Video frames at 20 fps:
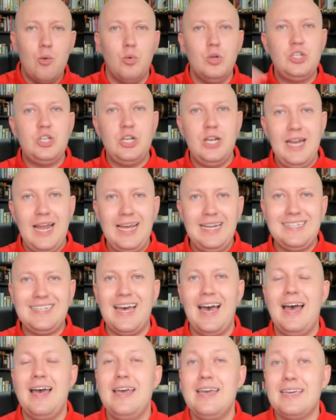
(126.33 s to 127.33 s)
which
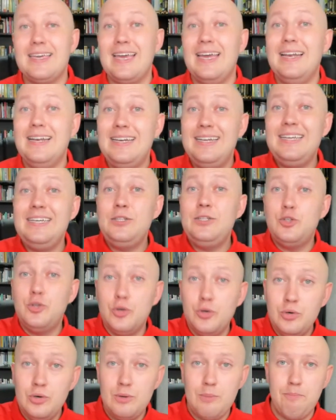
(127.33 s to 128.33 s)
later can lead
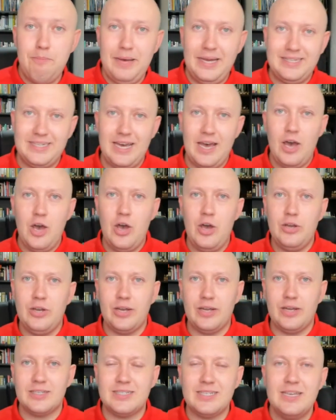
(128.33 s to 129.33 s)
to better
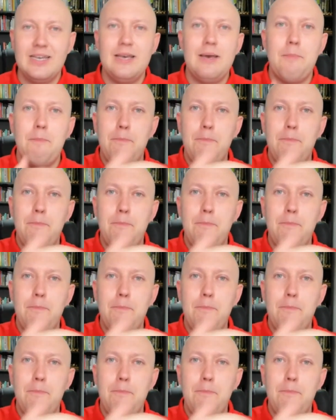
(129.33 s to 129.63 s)
earnings,